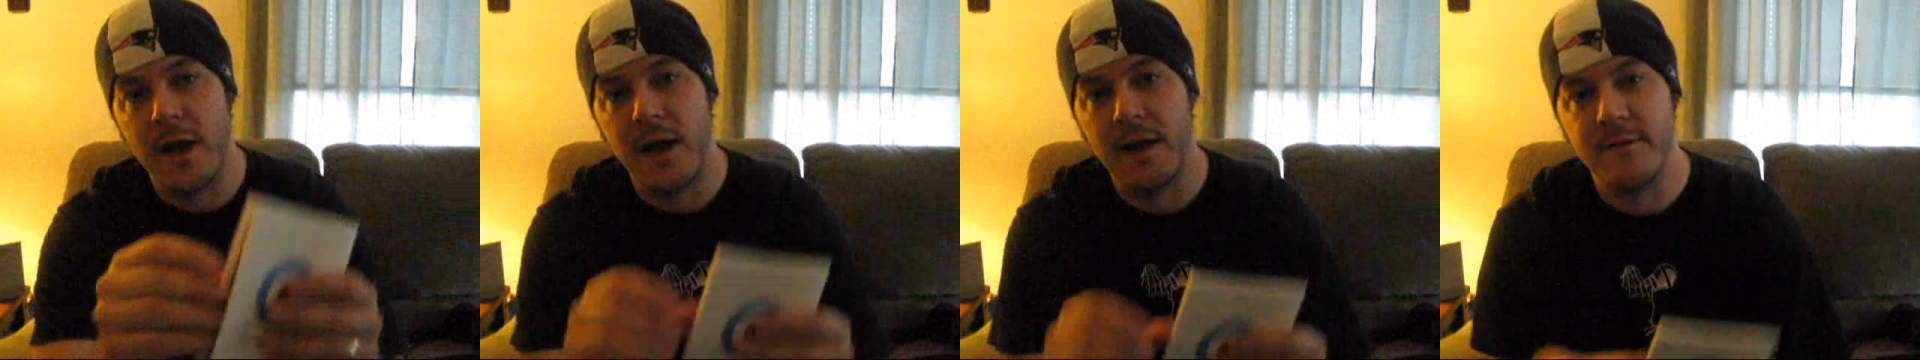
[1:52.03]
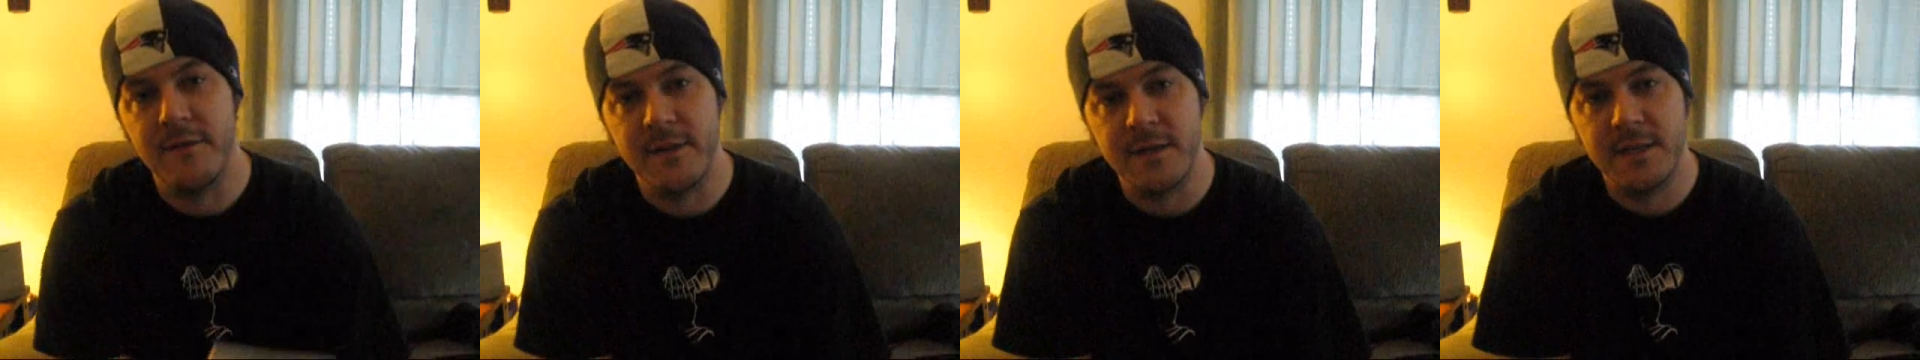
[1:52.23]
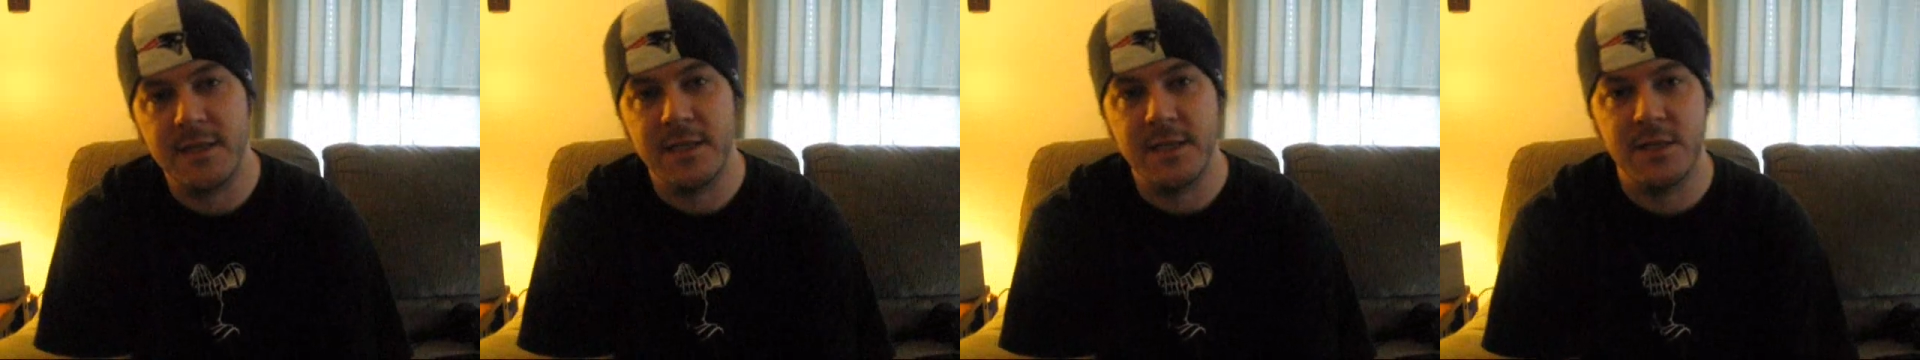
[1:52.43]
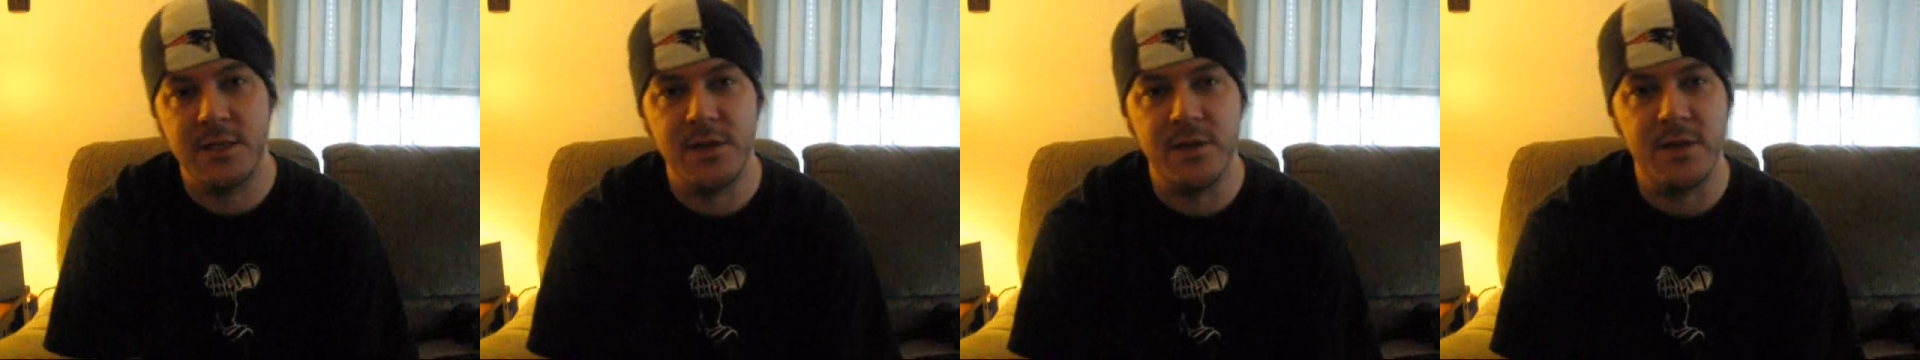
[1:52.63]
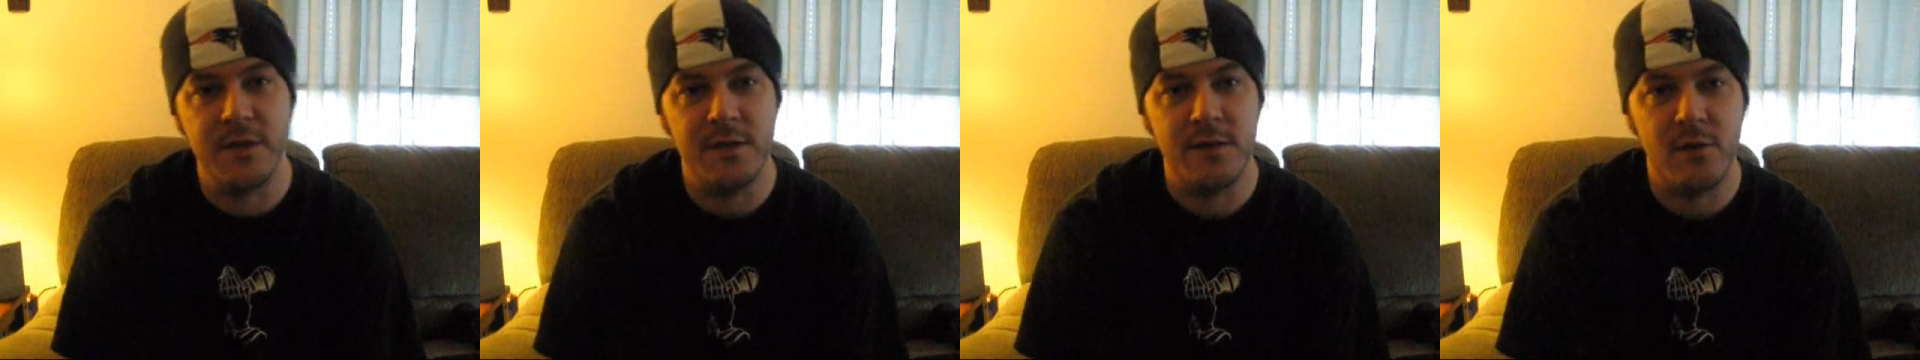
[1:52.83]
obviously
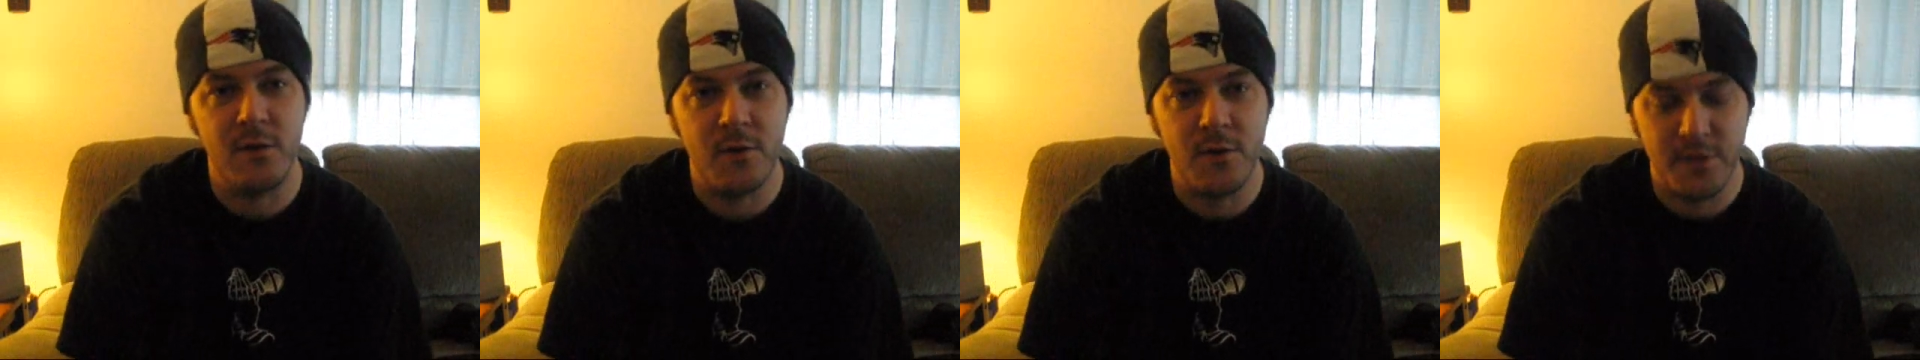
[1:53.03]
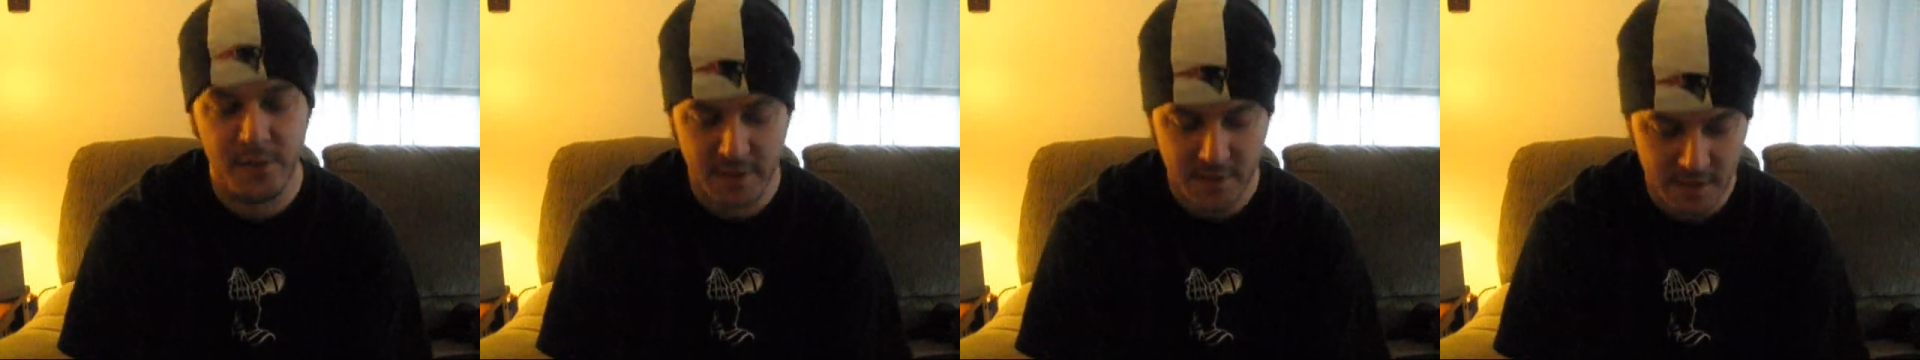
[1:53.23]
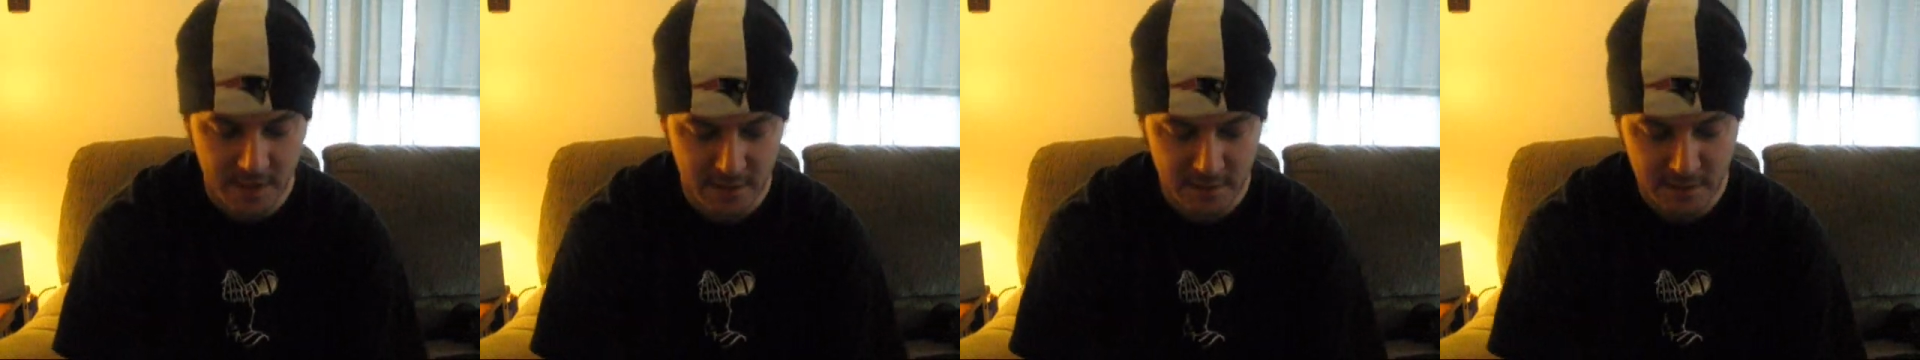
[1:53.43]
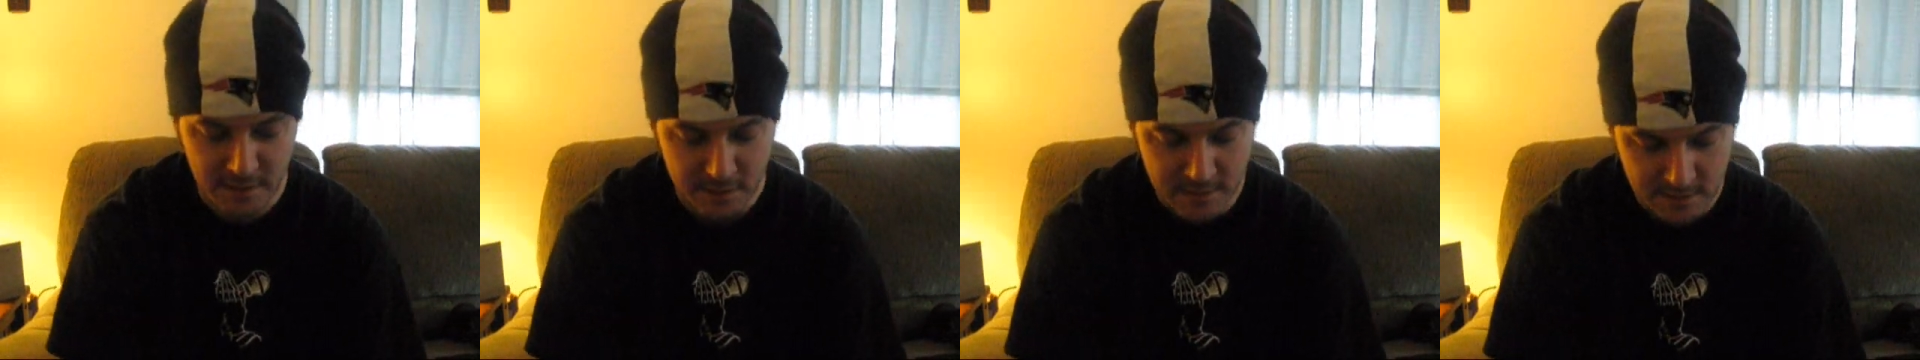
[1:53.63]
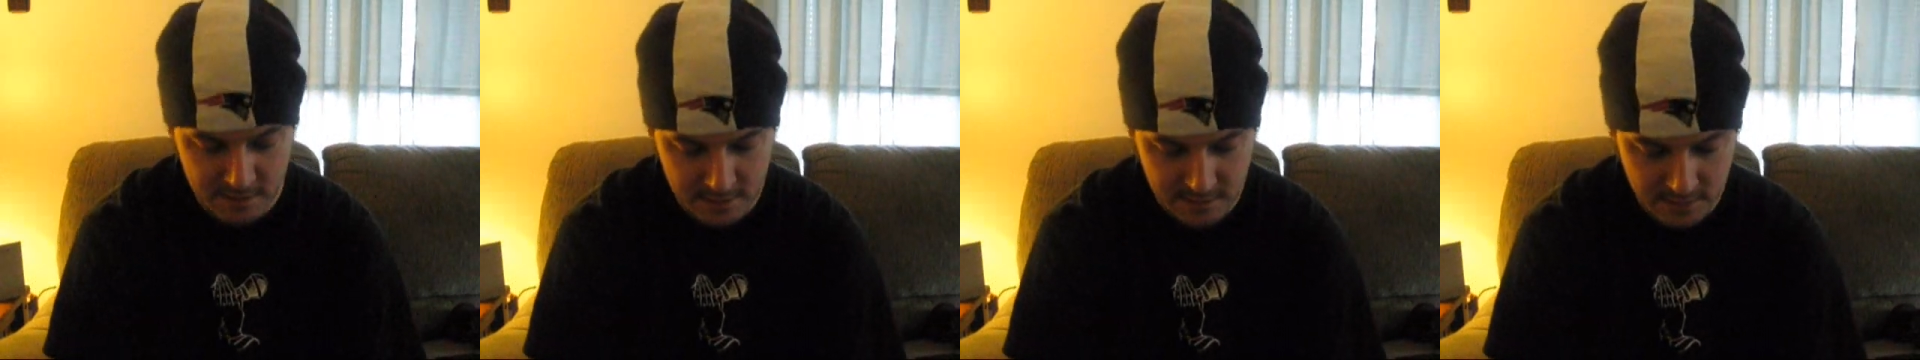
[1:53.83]
show you the whole thing
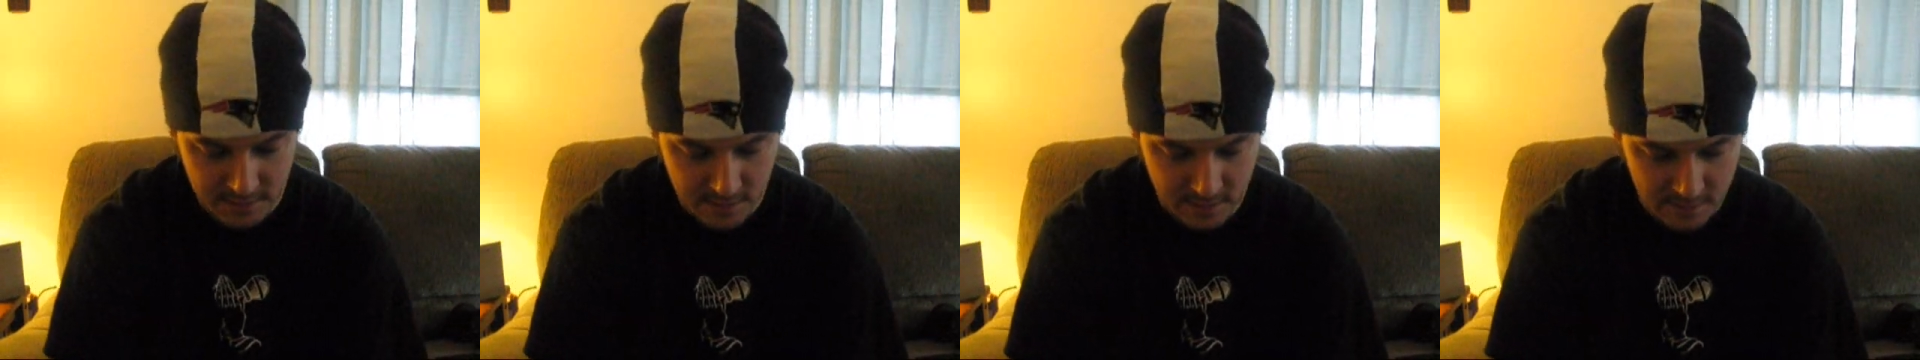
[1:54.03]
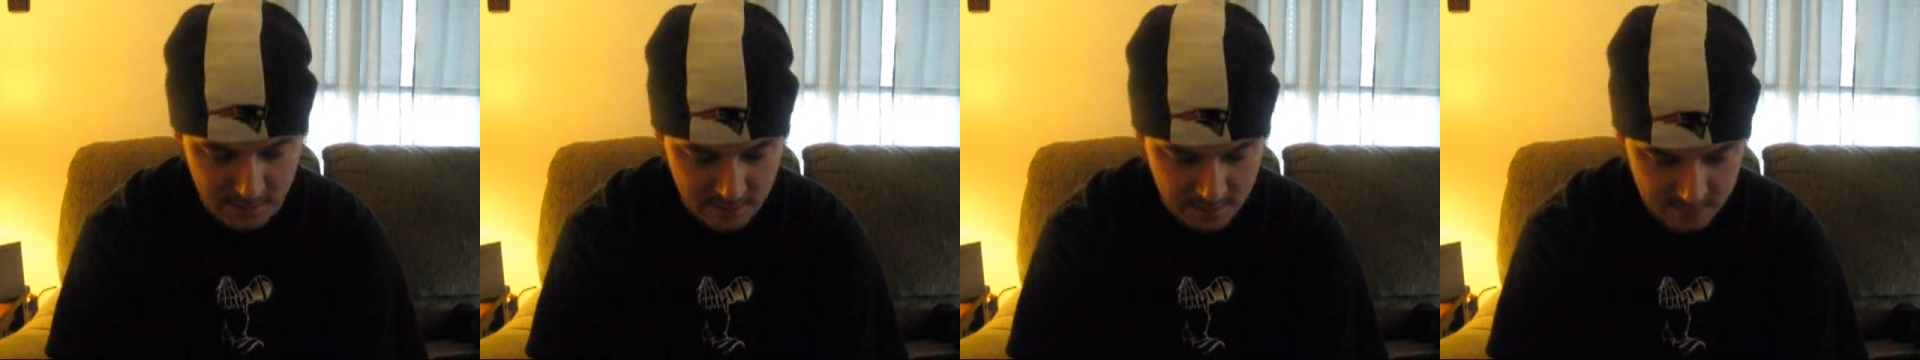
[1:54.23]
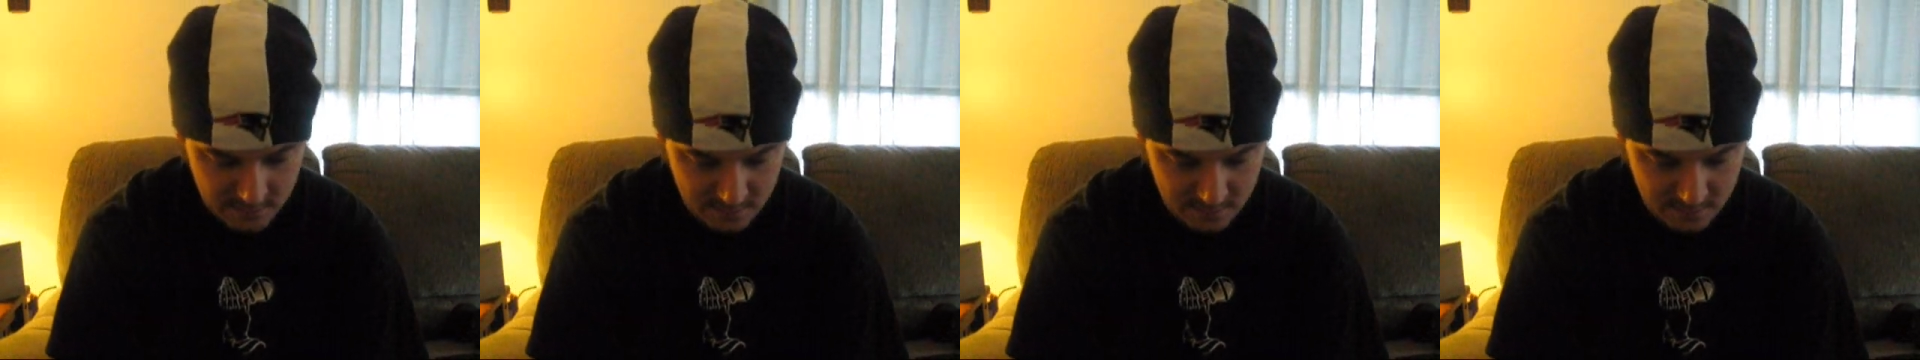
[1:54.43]
because, uh,